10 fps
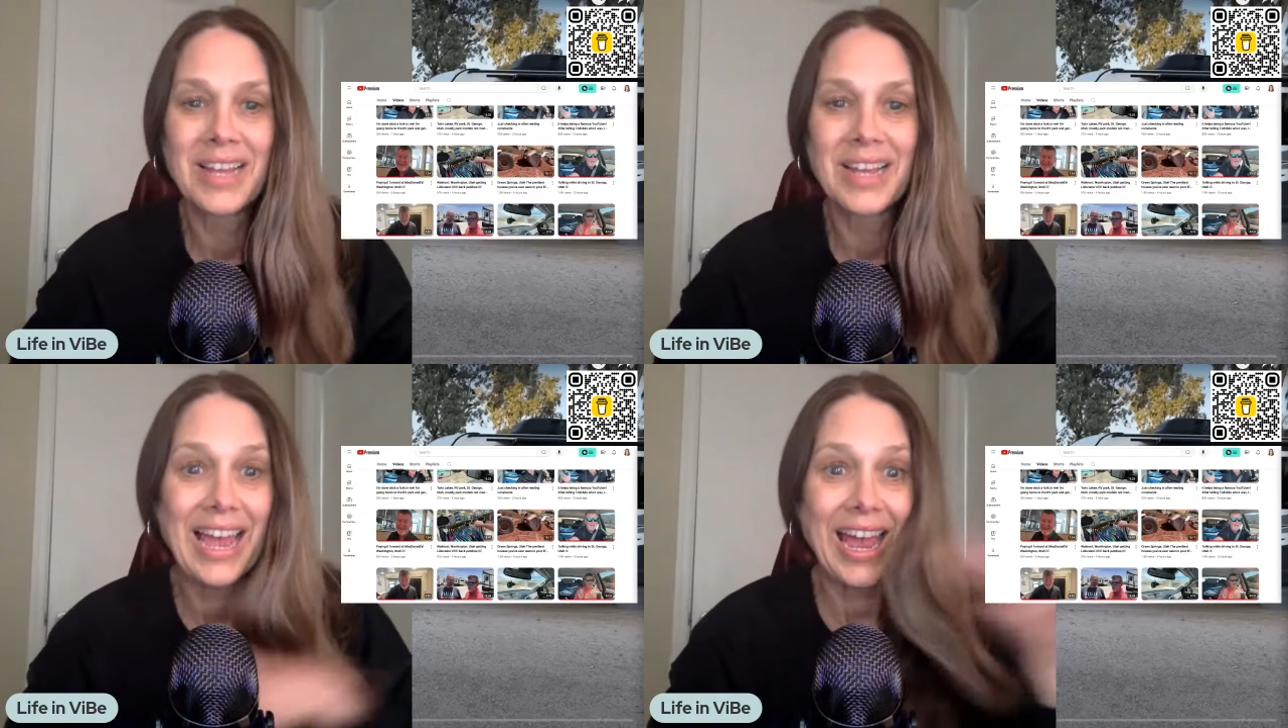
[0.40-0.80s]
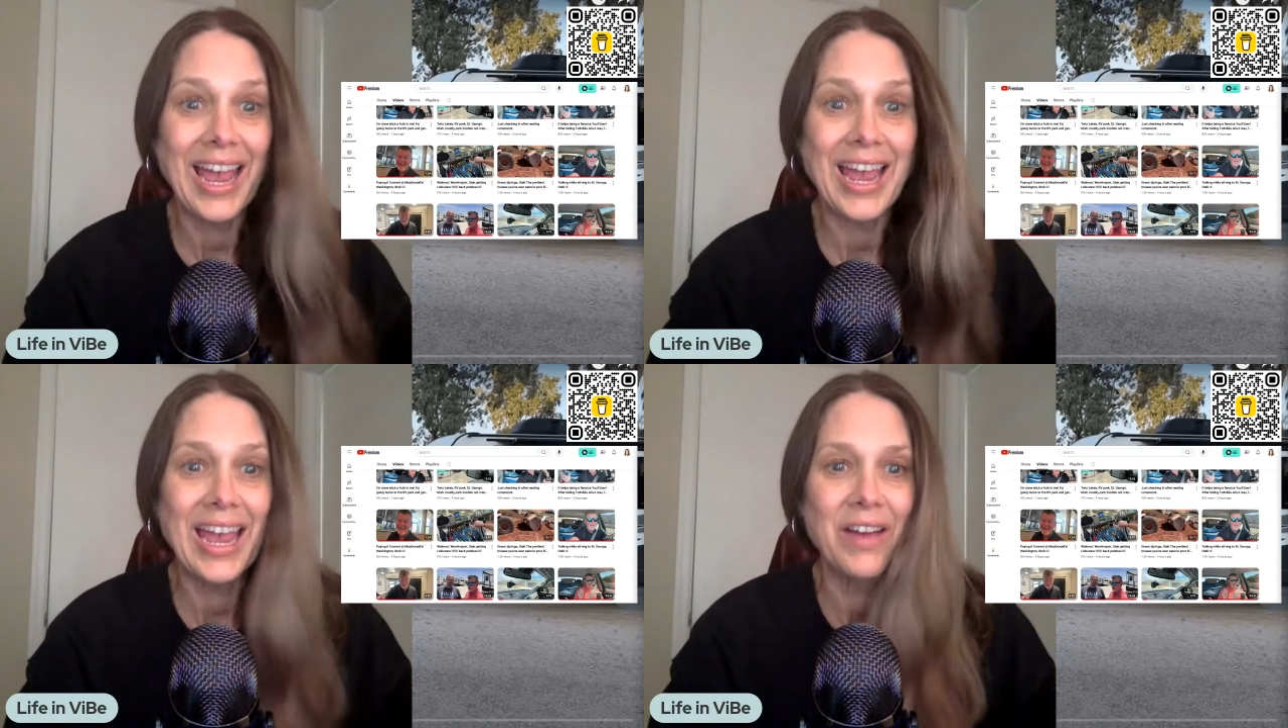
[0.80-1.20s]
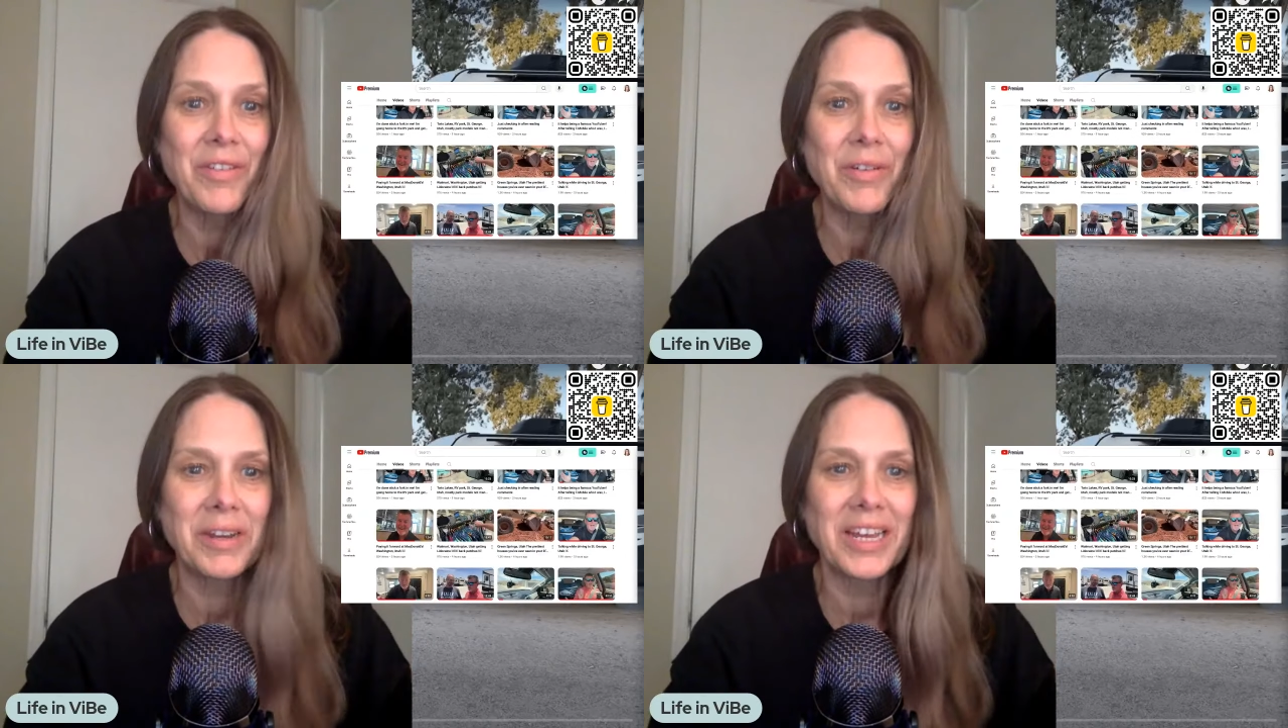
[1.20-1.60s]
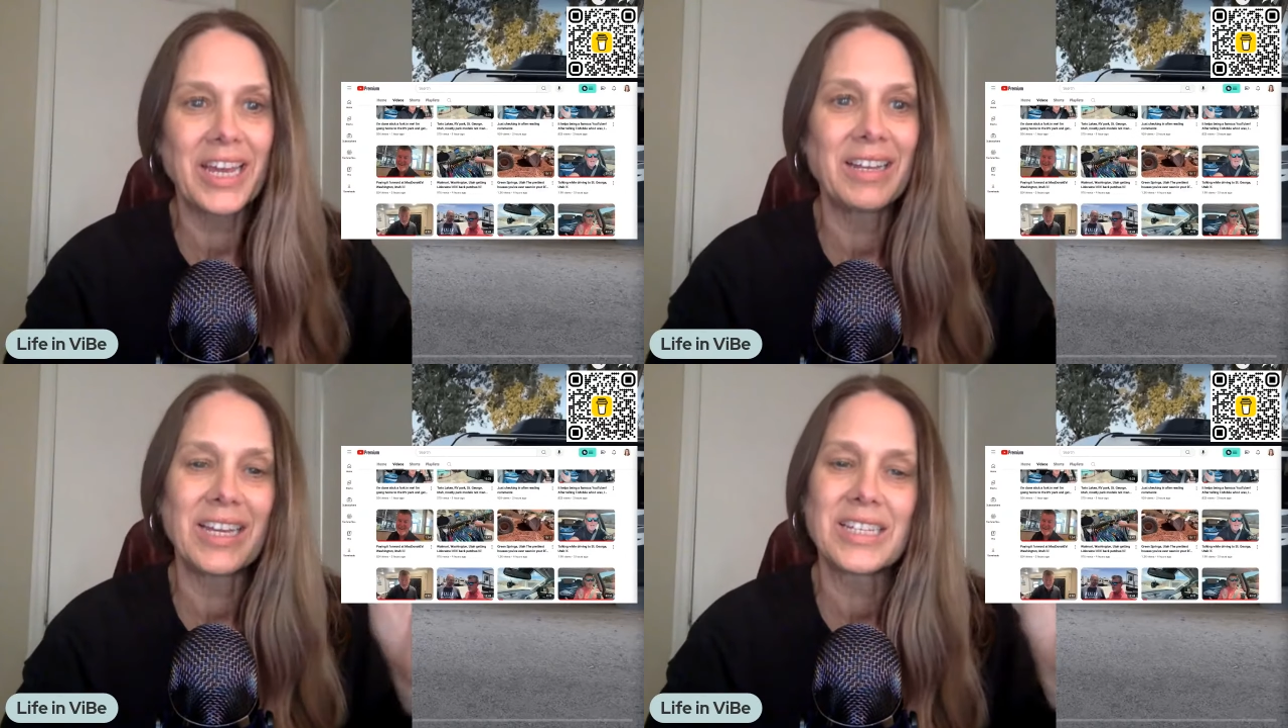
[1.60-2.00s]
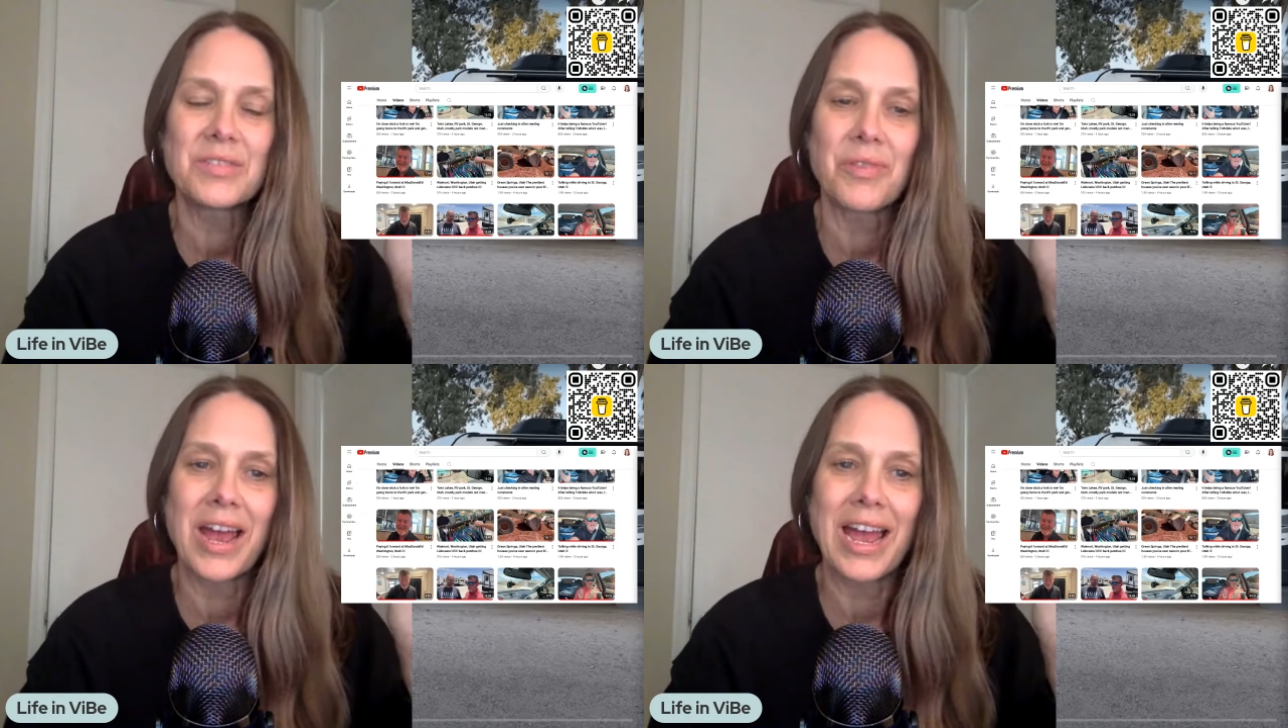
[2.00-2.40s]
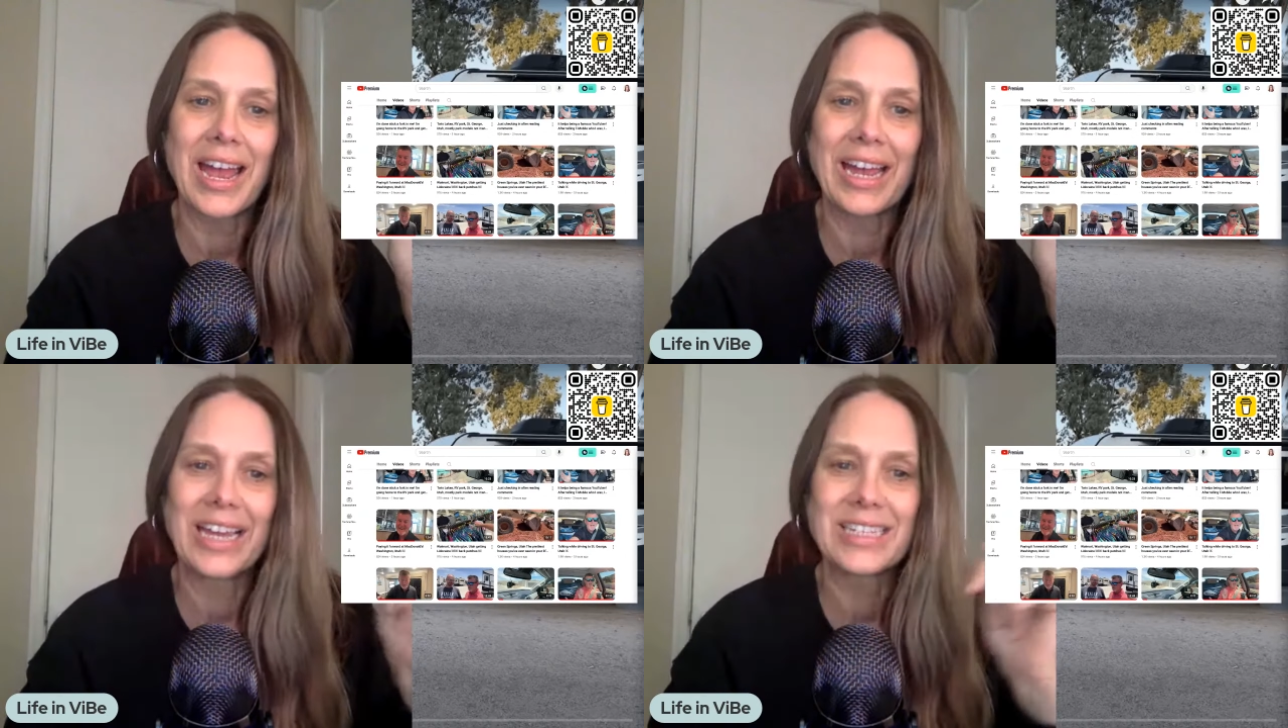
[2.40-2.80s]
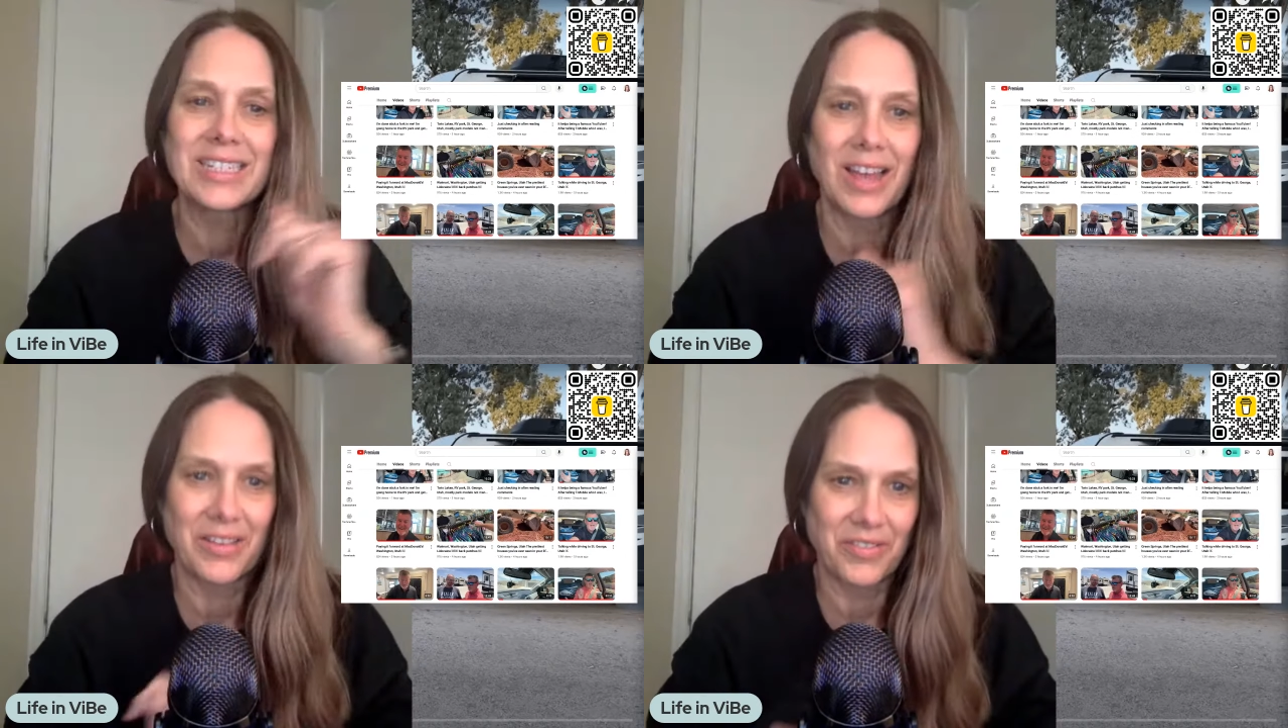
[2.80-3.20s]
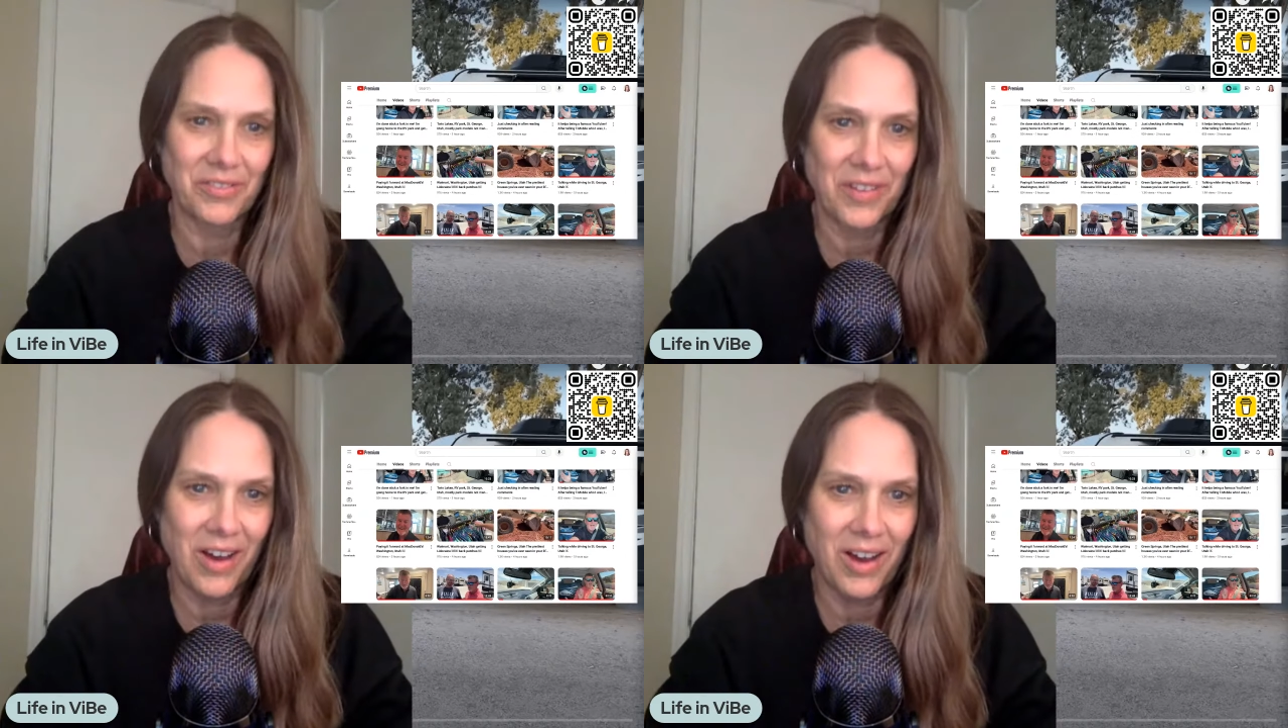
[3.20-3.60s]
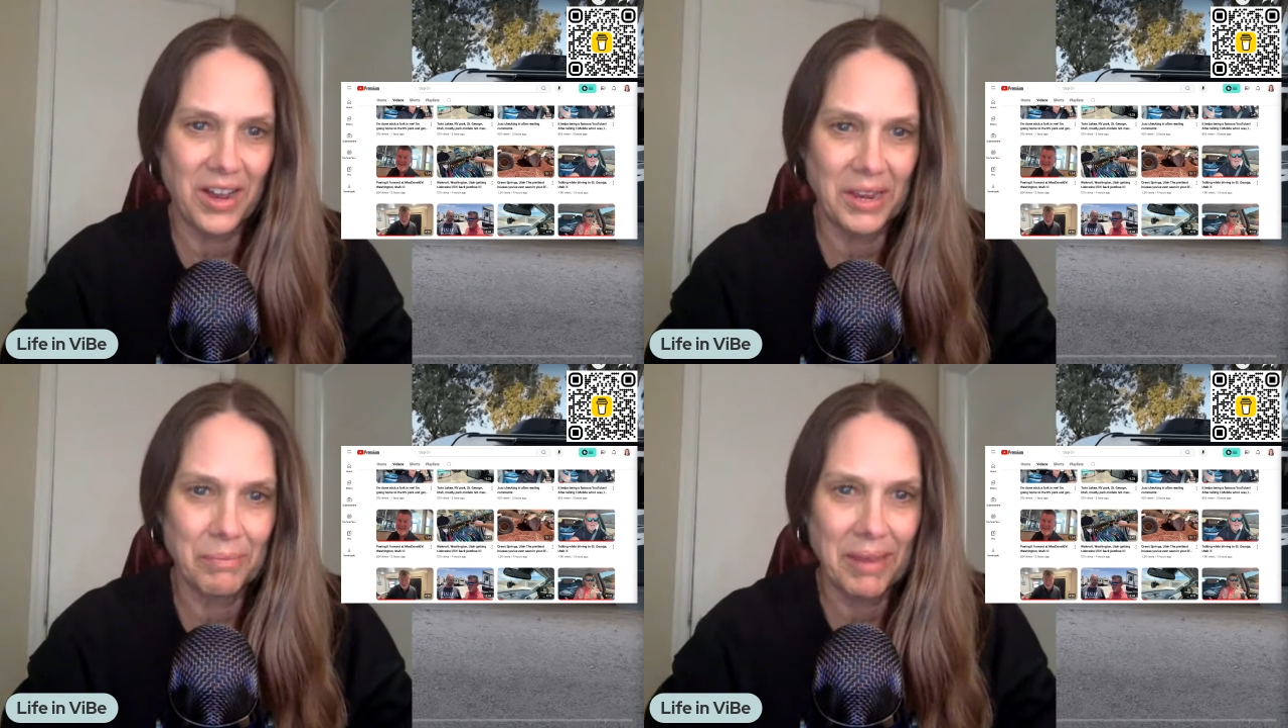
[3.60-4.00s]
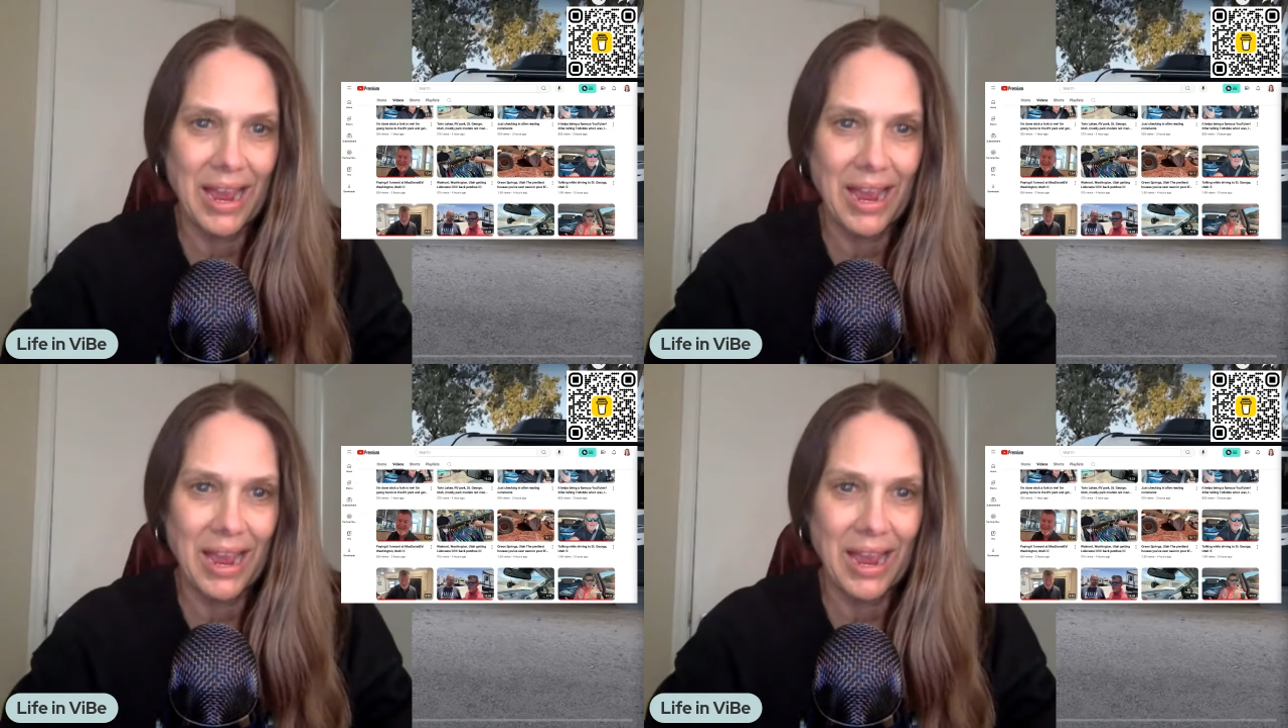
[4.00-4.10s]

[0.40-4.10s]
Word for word: Hey, everybody. It's Ray. It's Life and Vibe.